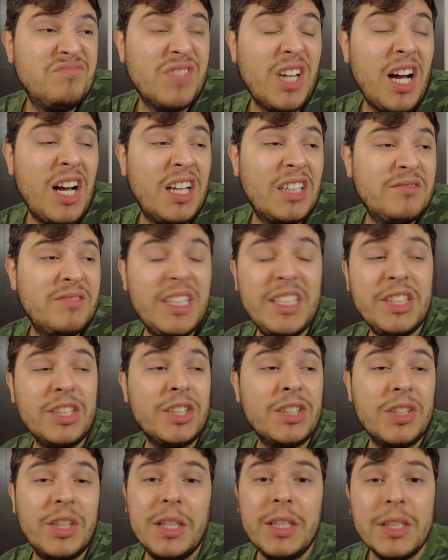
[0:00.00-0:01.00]
uh, he's
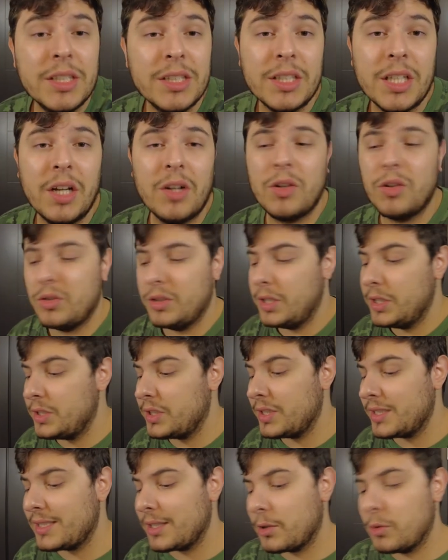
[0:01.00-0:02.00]
just he's just a he's
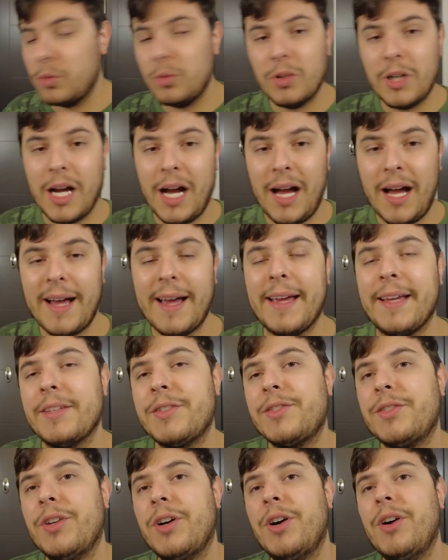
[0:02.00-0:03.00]
just a cool guy.
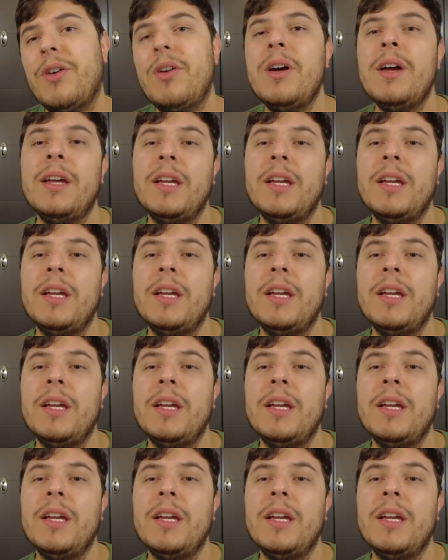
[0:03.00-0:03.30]
So